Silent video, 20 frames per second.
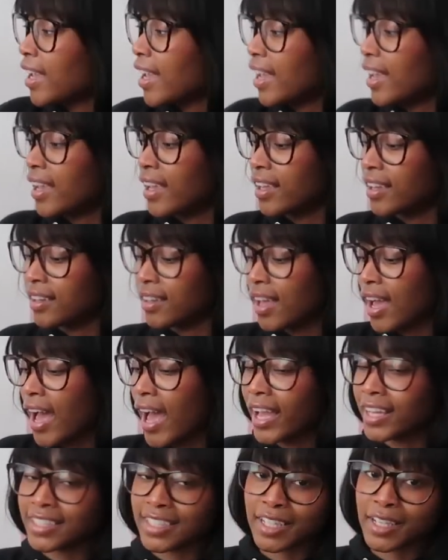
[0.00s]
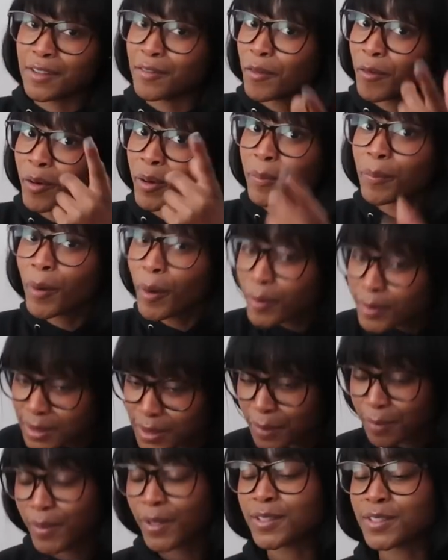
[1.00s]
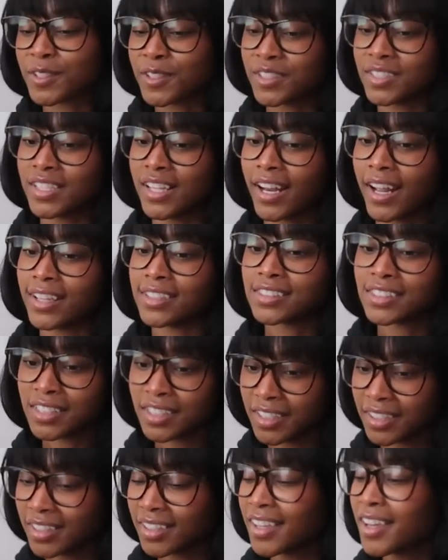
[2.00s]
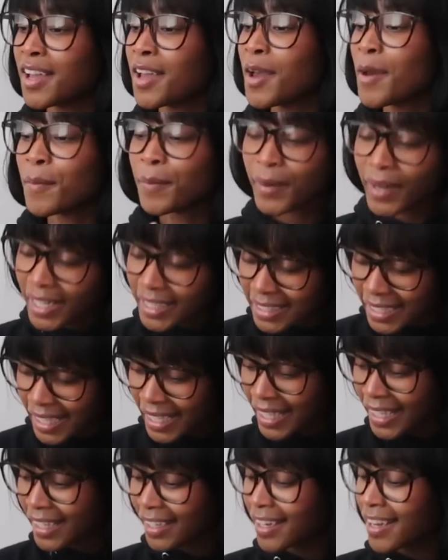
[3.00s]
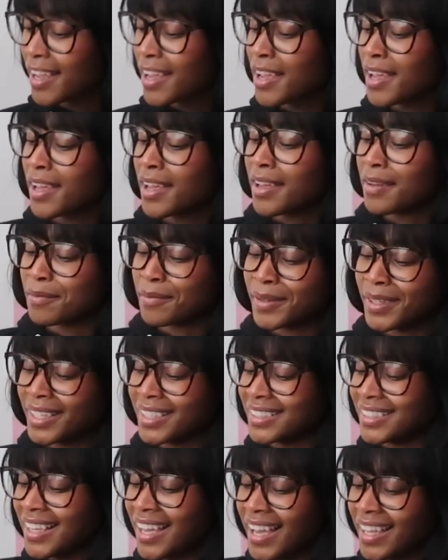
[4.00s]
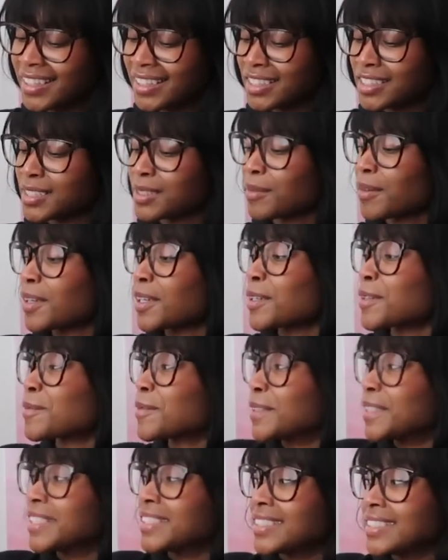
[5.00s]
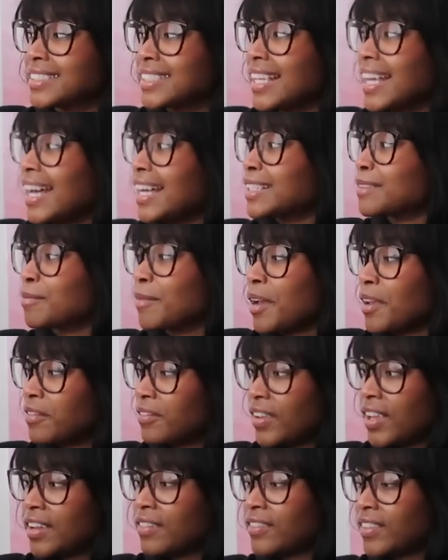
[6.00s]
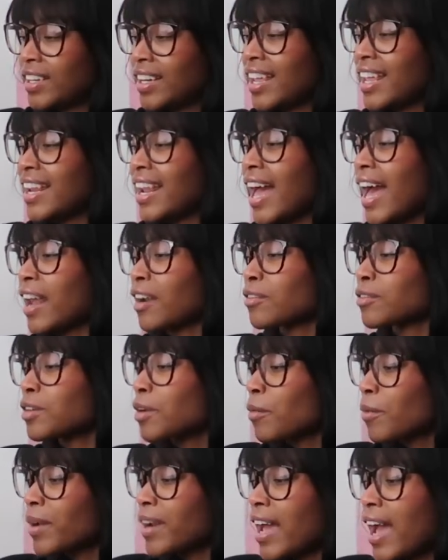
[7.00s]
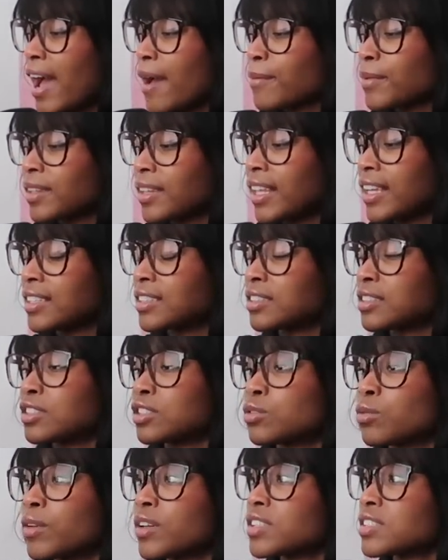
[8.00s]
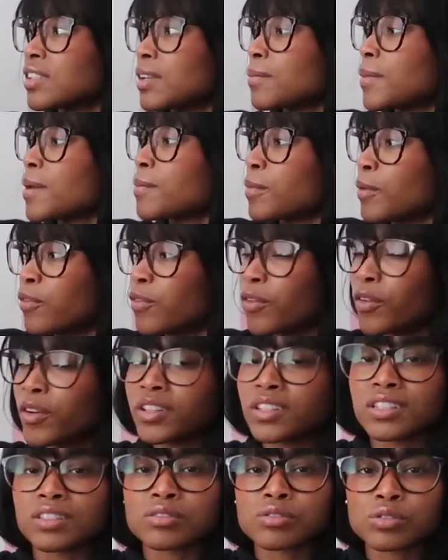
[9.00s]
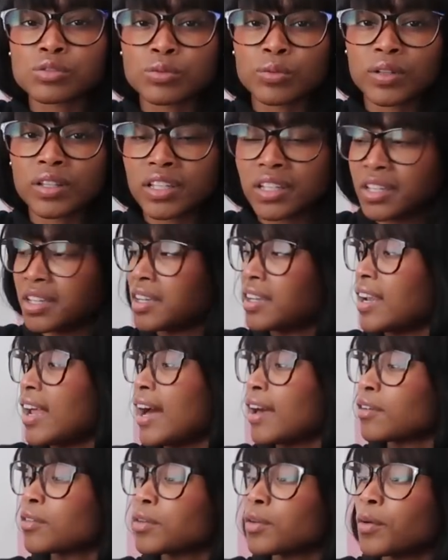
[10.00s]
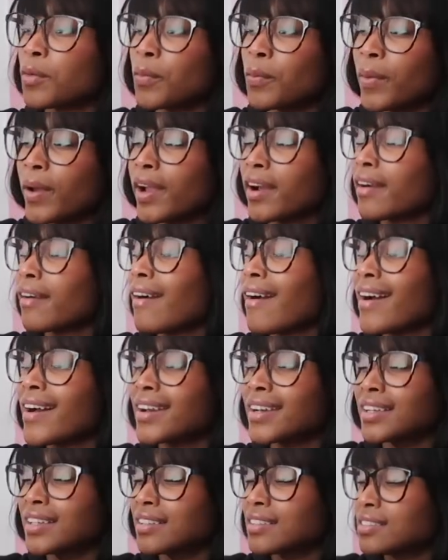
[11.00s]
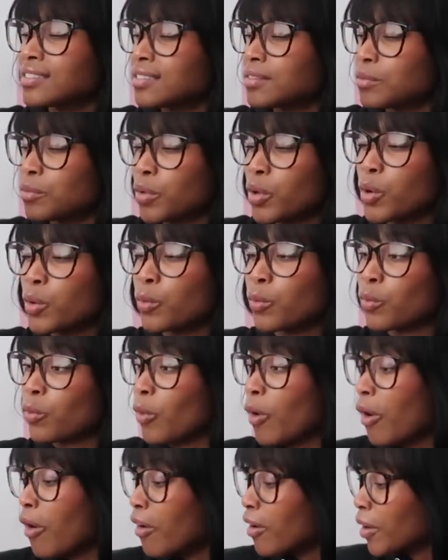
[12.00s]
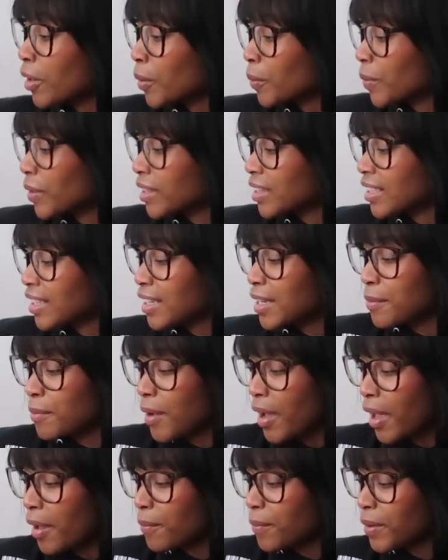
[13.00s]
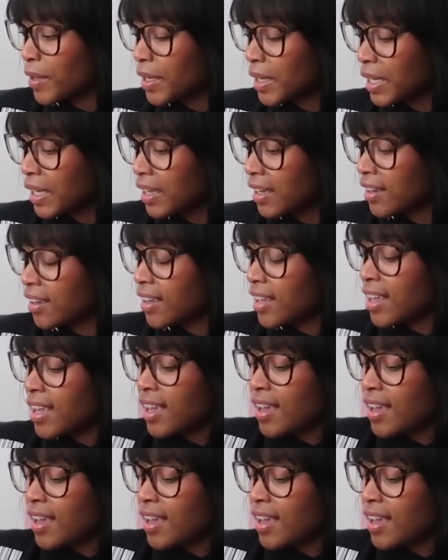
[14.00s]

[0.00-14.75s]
and I didn't even want to post the pictures that I took, but I did. But yeah, this sweater was not my favorite, and I don't know what happened. Like, the sweaters I made before this was really good. I don't know where I went wrong with it, in my opinion.